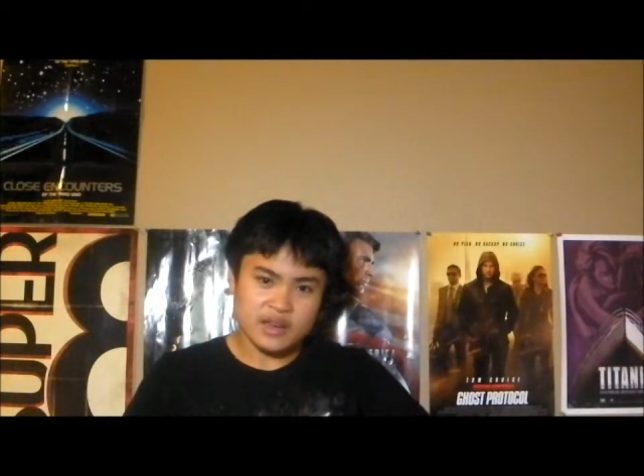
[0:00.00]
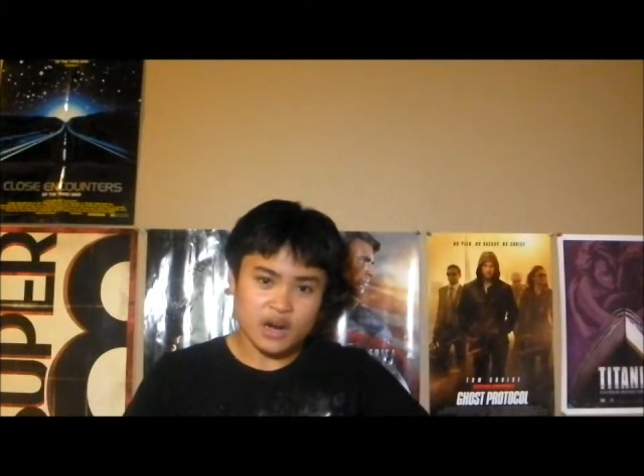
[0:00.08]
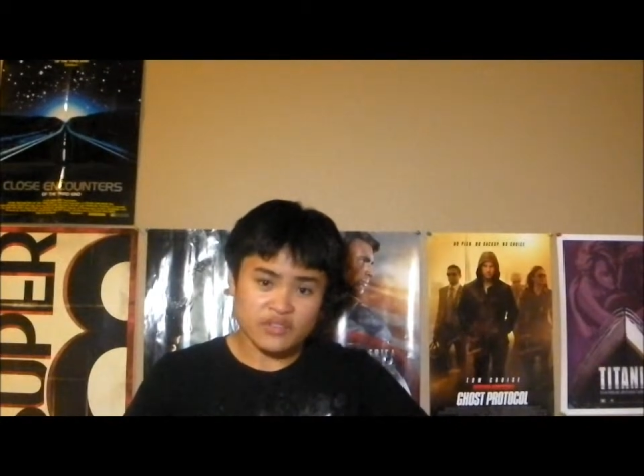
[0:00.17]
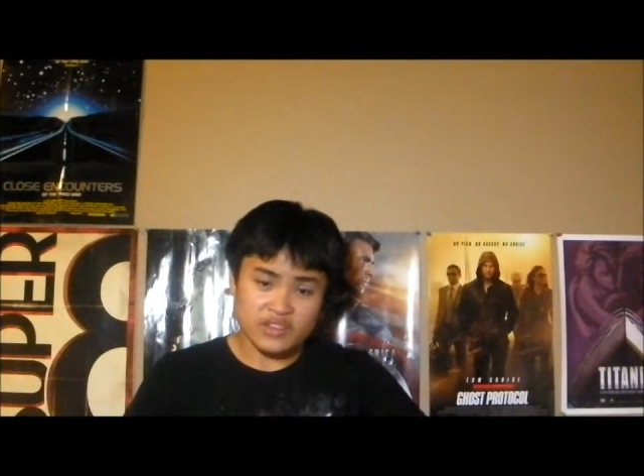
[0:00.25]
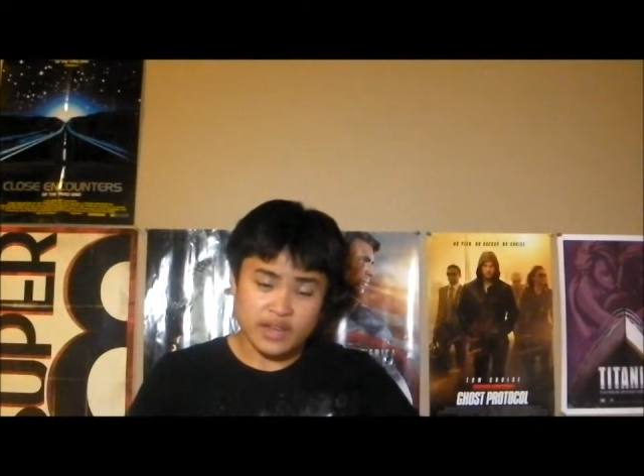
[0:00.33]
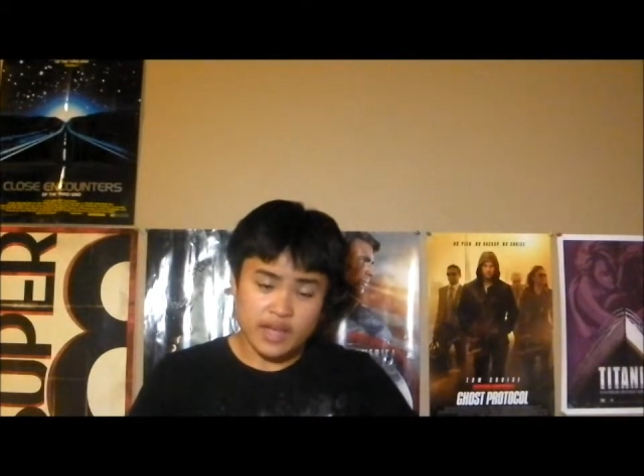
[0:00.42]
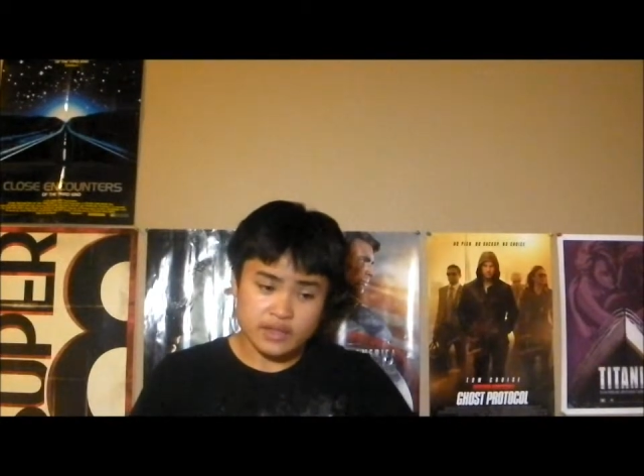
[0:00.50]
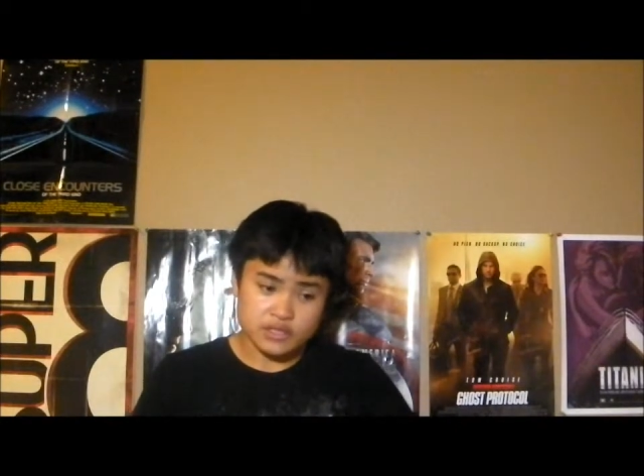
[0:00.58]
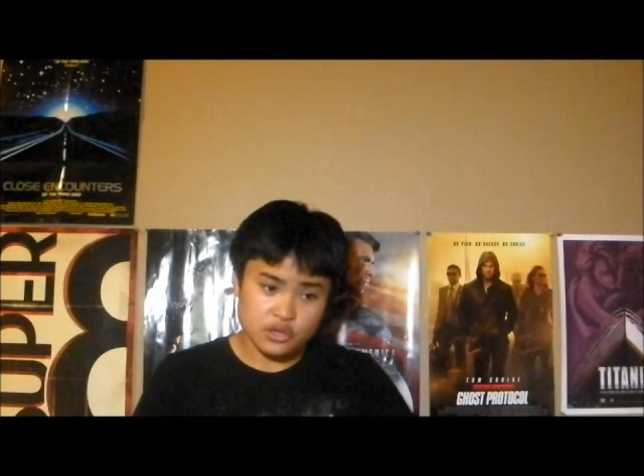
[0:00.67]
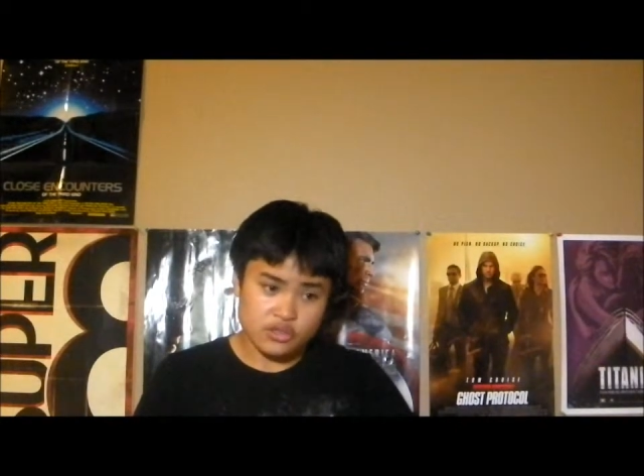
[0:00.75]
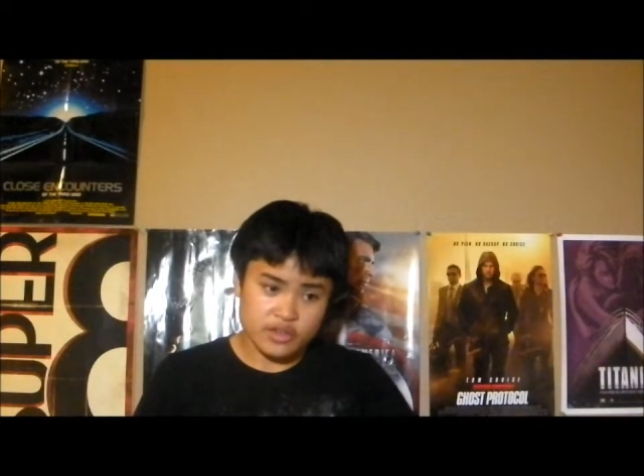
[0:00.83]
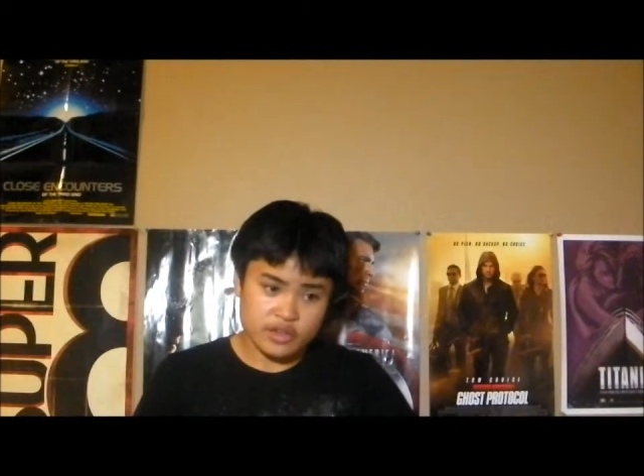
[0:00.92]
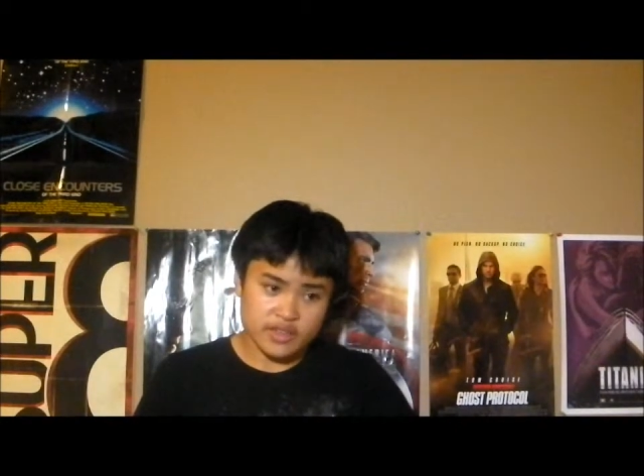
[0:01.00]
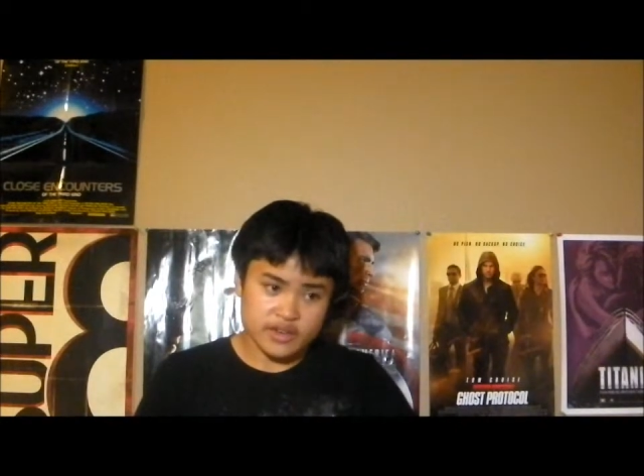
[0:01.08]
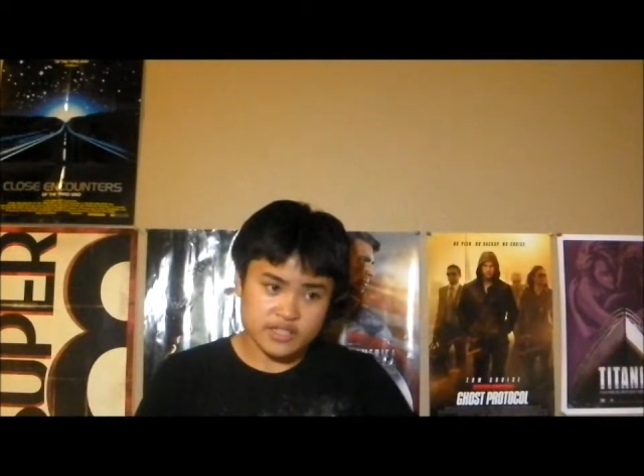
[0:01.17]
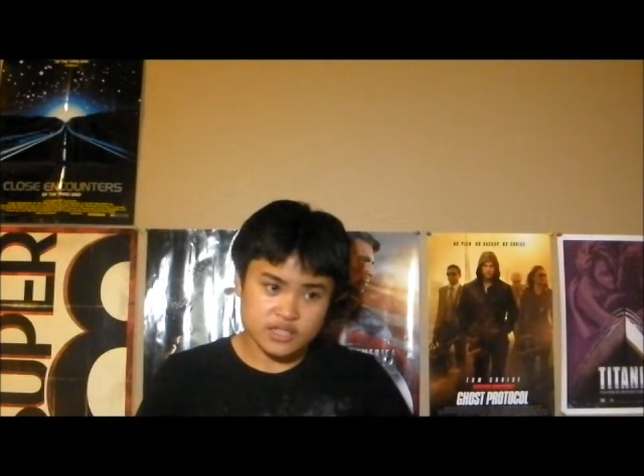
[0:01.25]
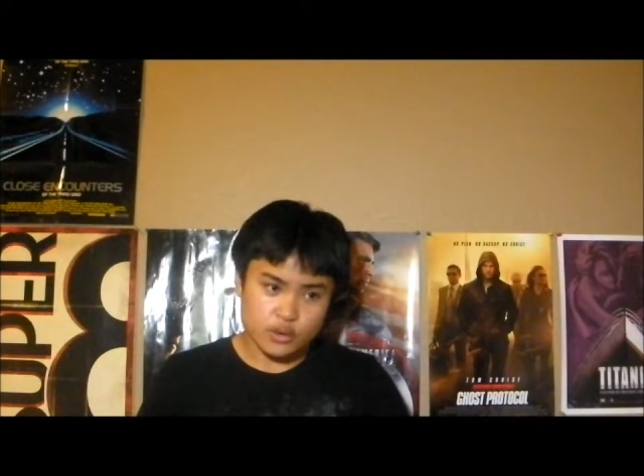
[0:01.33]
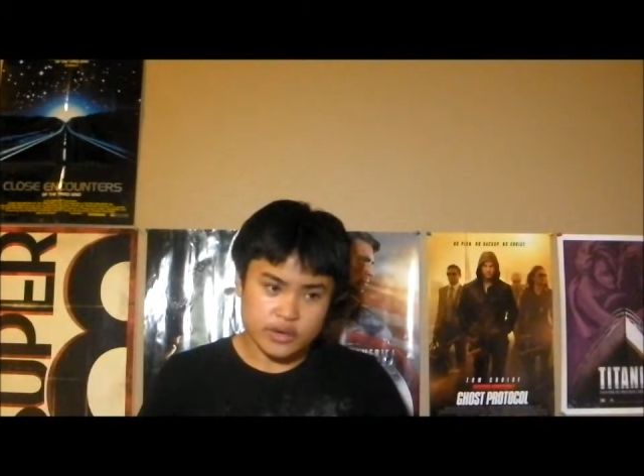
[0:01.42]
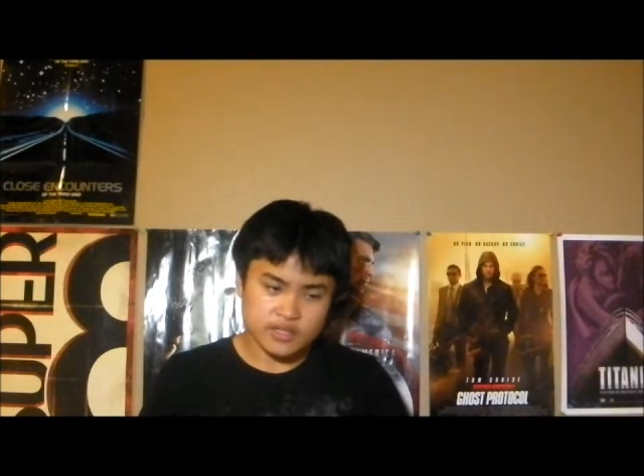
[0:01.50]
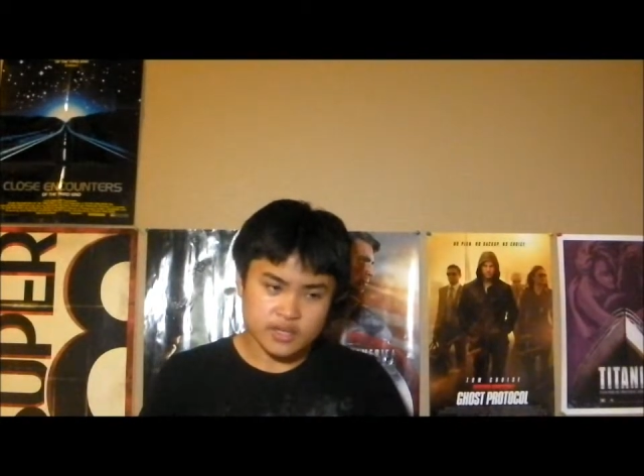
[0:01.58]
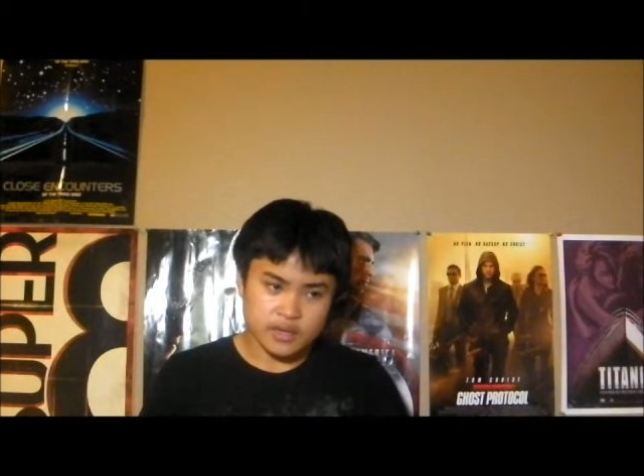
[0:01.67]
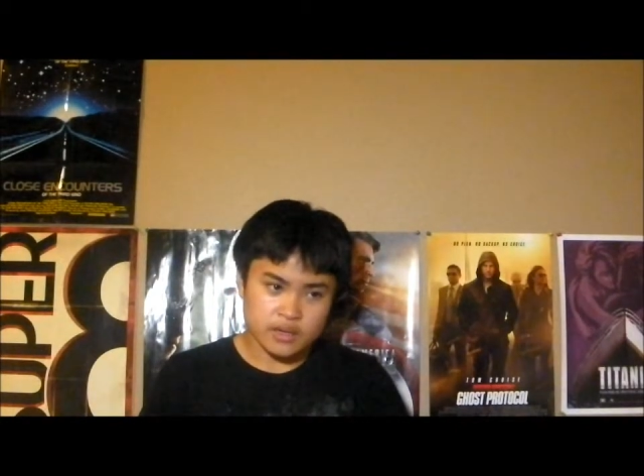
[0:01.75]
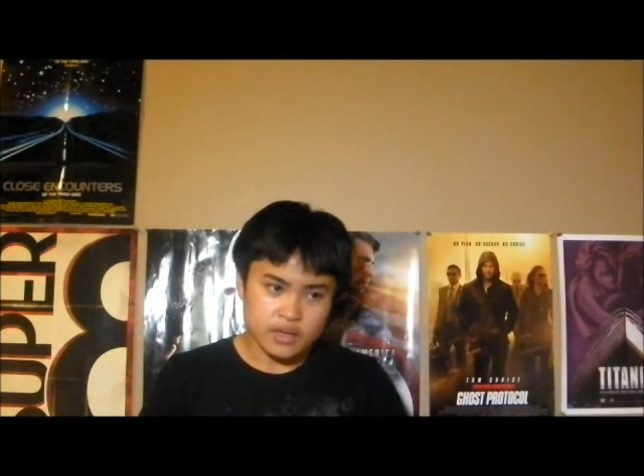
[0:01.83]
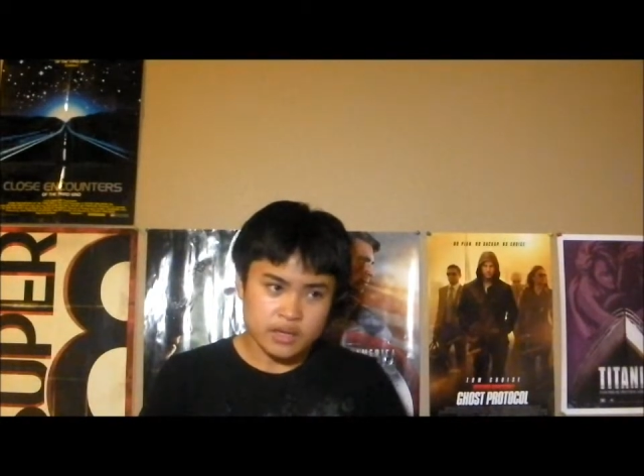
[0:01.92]
Harvey Dent, you think that he's going
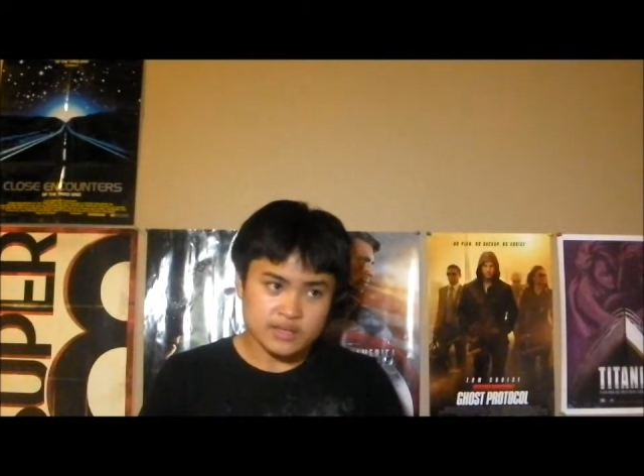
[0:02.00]
to